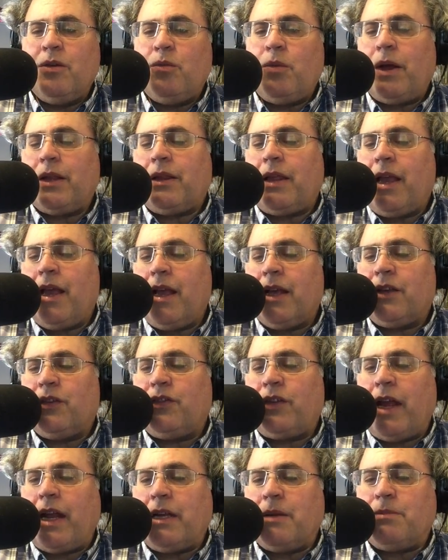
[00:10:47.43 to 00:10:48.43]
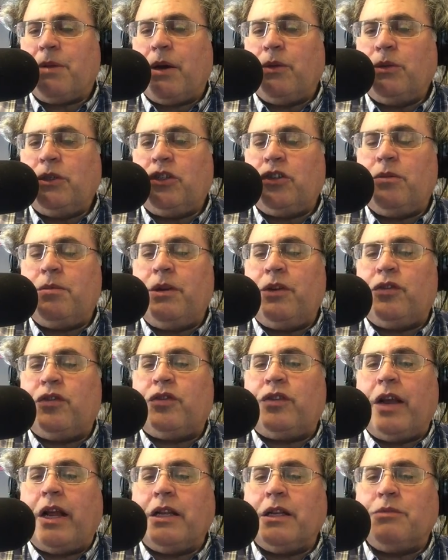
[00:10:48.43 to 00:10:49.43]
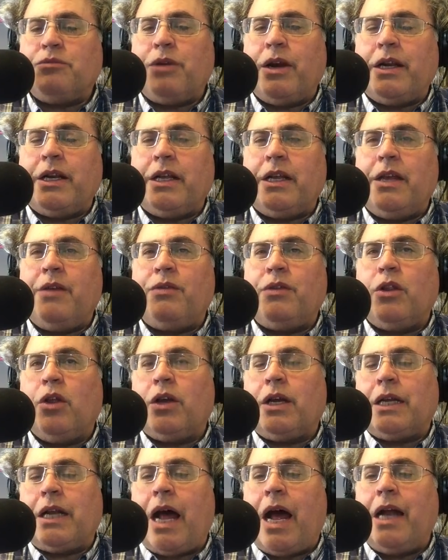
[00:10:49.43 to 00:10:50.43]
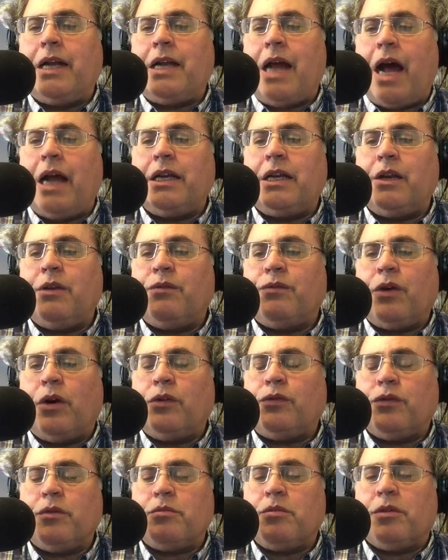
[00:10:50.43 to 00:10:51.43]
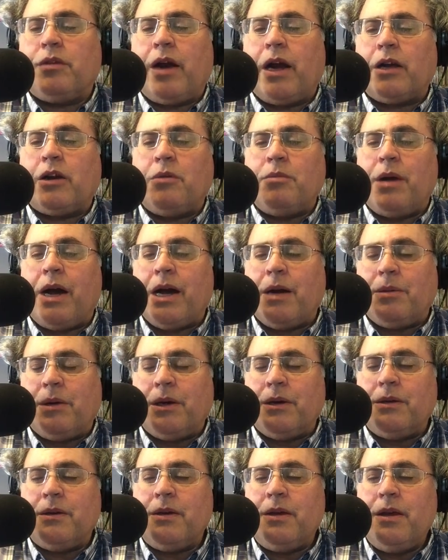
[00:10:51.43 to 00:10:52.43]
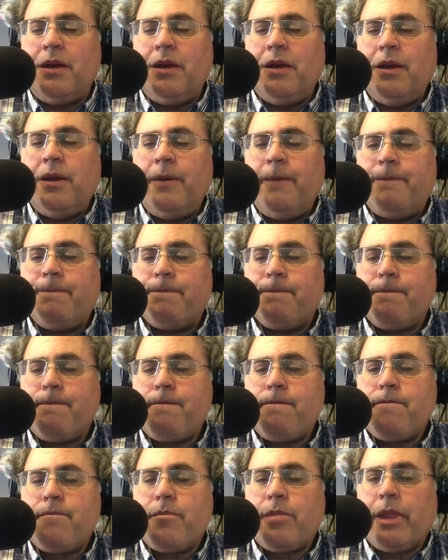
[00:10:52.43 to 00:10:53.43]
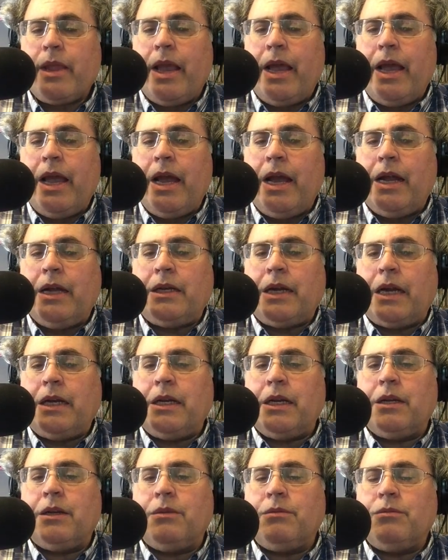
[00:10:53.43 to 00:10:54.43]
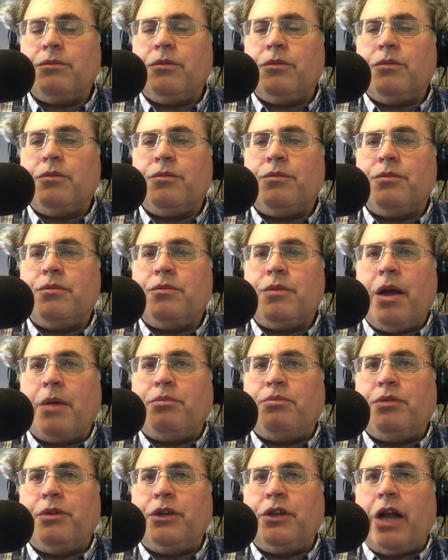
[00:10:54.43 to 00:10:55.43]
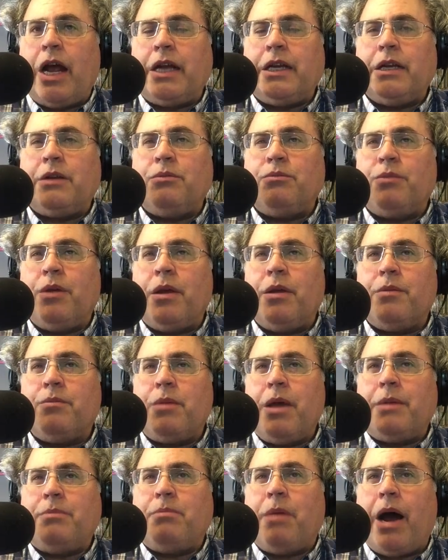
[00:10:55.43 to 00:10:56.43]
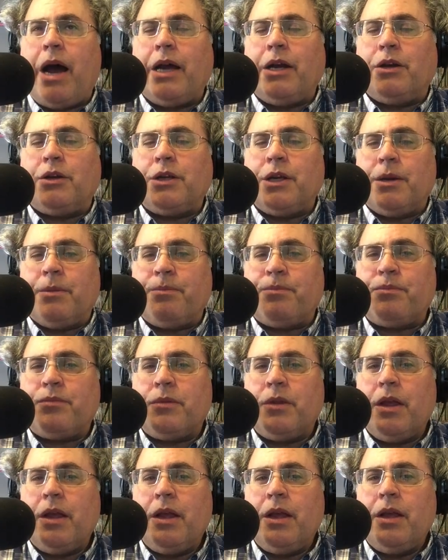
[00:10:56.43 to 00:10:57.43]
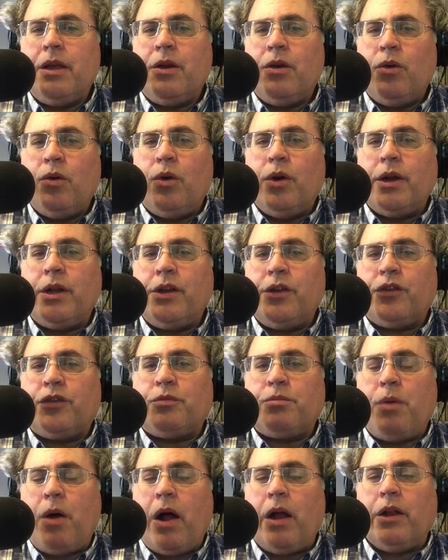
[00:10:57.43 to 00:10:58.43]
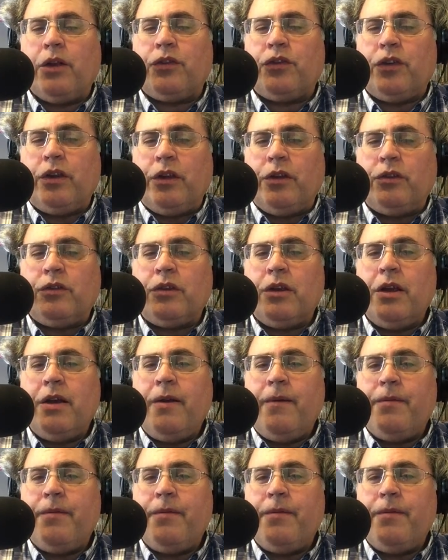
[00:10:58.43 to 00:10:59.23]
What the heck is that about? We should be celebrating. Even look at, I didn't vote for Barack Obama. And I didn't admire him or his policies.